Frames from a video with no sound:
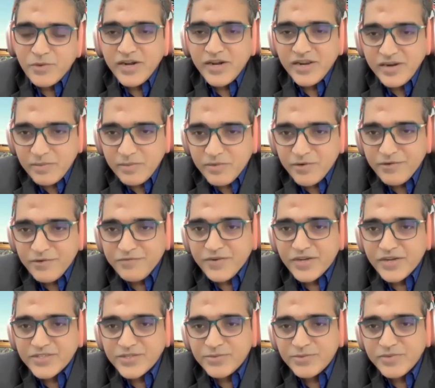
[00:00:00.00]
quite a number of
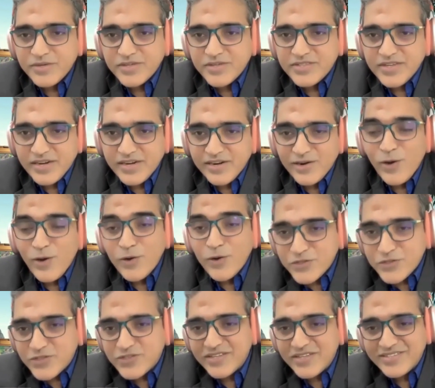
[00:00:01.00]
customers and
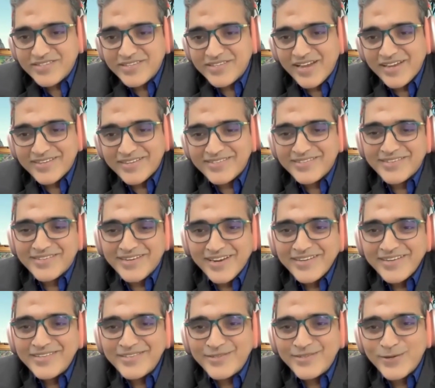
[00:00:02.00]
launched the sites,
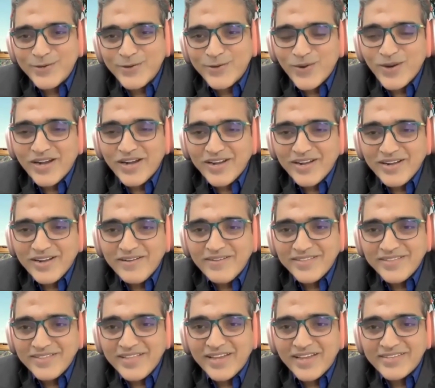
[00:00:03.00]
right? So
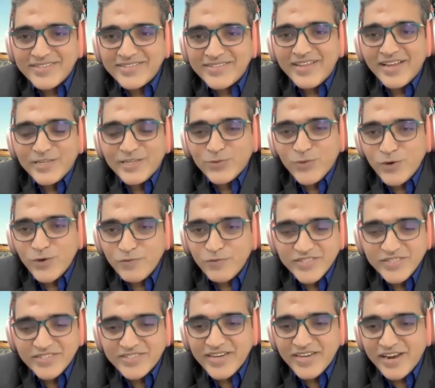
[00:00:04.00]
that's what
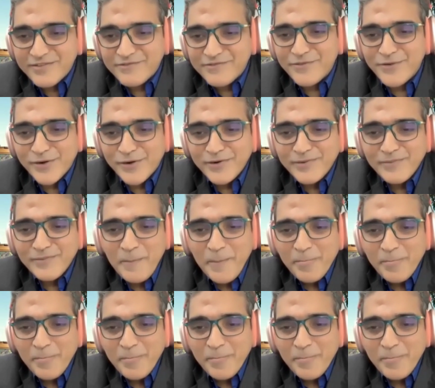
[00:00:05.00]
we stand for.